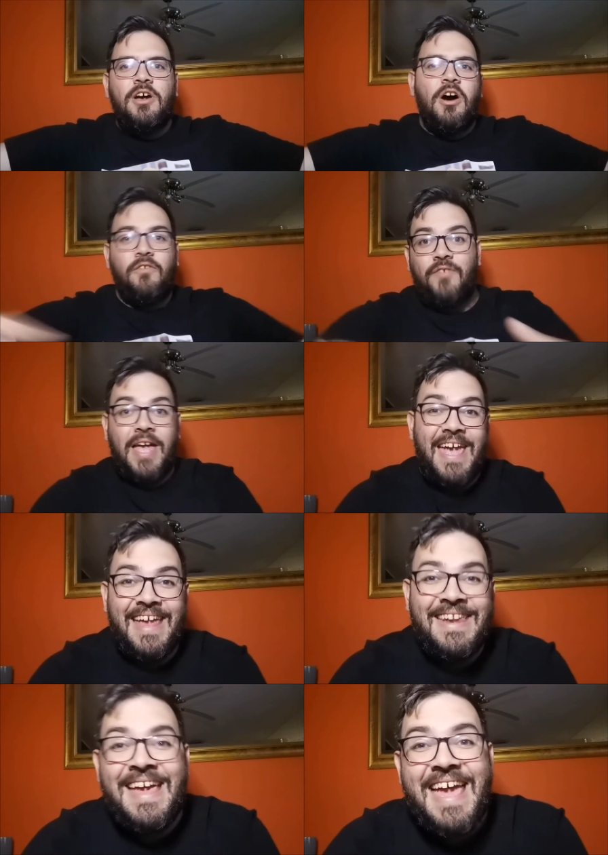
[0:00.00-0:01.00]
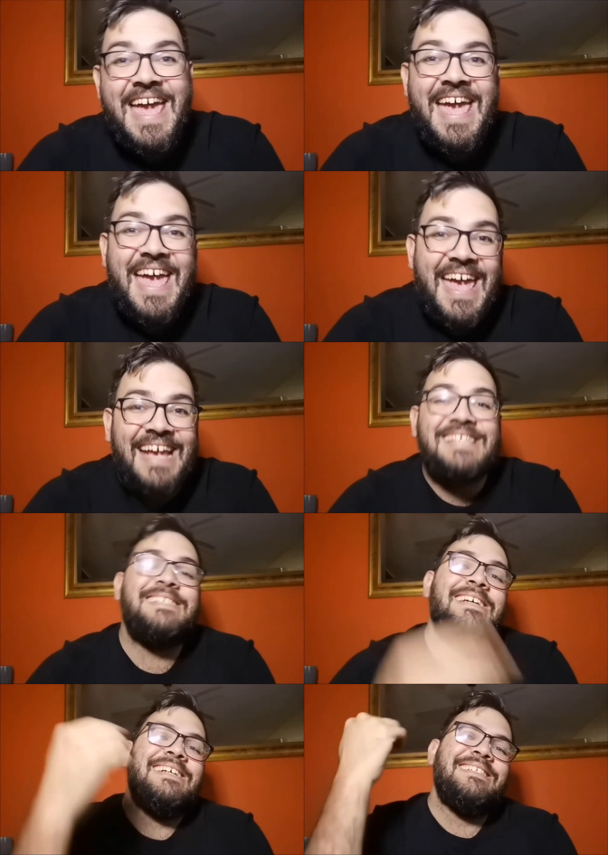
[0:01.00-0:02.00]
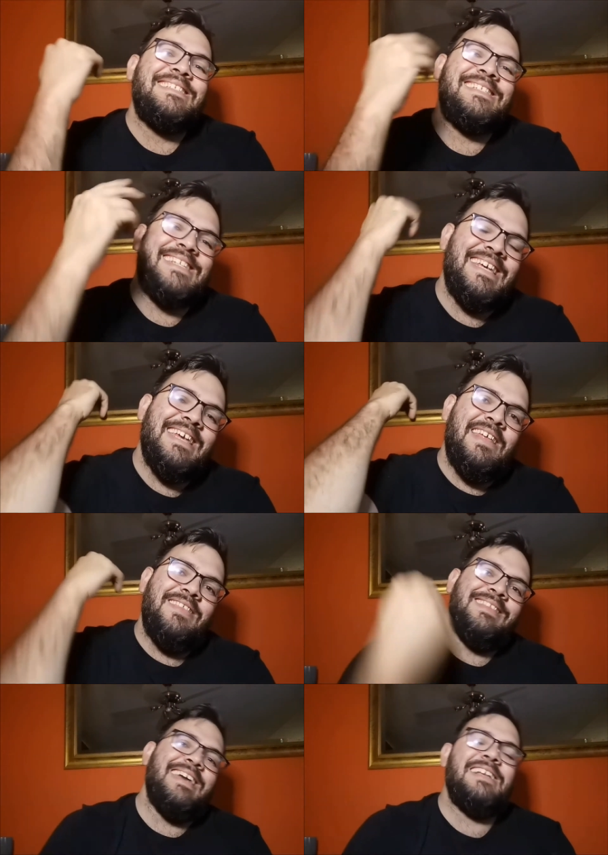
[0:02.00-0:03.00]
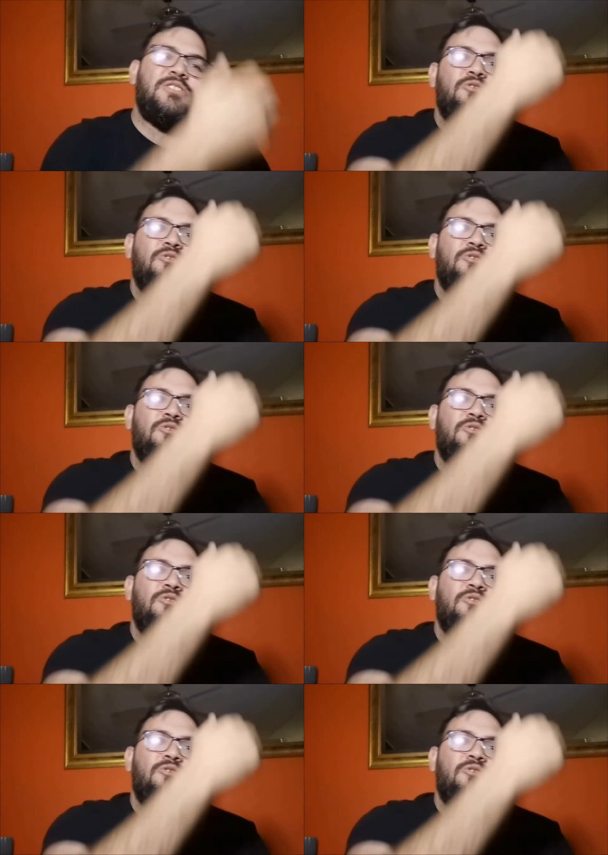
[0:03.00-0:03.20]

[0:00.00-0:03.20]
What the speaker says: of NXT. That's